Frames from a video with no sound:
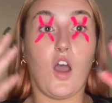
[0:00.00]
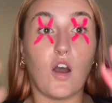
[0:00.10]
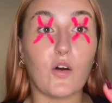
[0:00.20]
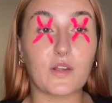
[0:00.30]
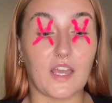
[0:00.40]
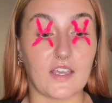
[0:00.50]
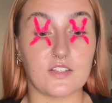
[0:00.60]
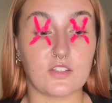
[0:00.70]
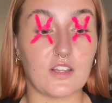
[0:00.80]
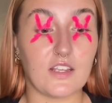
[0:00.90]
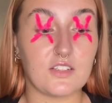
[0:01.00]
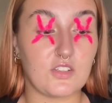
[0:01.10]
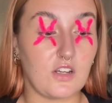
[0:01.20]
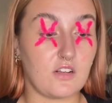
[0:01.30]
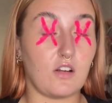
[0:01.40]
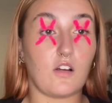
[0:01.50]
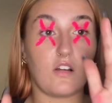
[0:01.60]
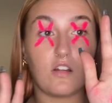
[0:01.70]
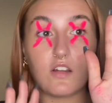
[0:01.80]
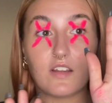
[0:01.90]
Okay, so that is done.
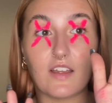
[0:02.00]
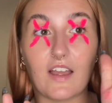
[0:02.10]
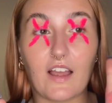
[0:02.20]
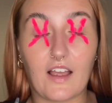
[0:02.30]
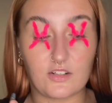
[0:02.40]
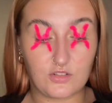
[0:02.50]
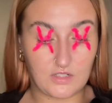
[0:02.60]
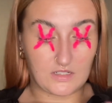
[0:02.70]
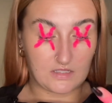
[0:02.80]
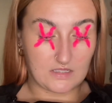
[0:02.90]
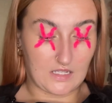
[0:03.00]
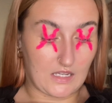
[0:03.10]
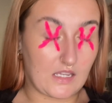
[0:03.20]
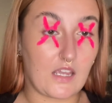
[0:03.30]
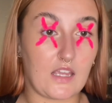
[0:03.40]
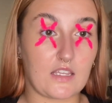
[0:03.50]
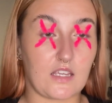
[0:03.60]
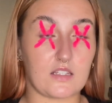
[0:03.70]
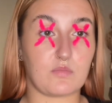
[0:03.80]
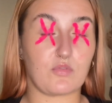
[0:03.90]
As you can see, it
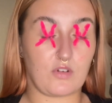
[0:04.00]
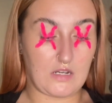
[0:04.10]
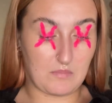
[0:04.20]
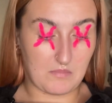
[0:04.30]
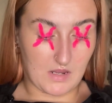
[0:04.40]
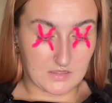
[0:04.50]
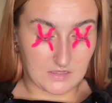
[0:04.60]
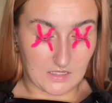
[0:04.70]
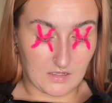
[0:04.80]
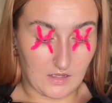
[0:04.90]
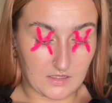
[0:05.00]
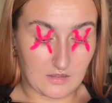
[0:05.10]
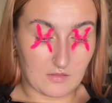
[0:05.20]
gets pretty messy, like